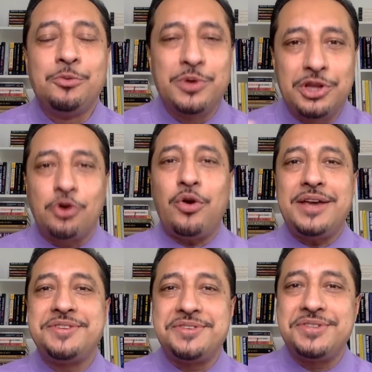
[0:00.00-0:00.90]
With the
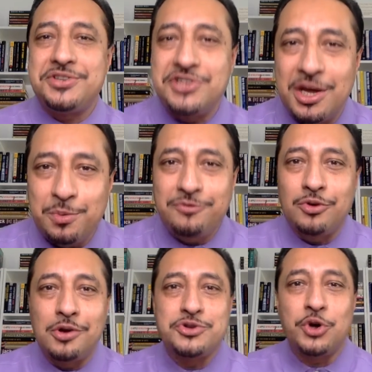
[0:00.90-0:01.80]
crisis this year, we've
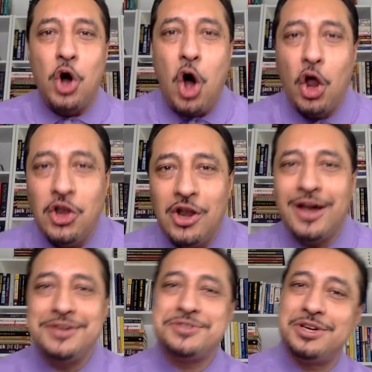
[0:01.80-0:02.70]
gone to an
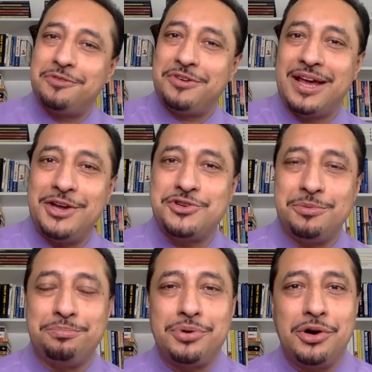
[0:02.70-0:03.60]
online
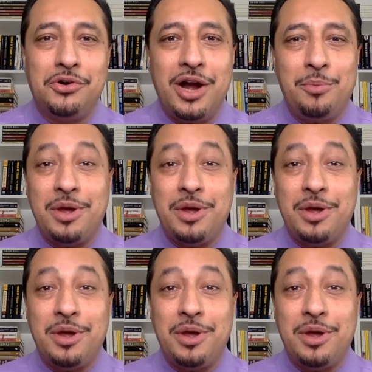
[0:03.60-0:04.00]
certification program.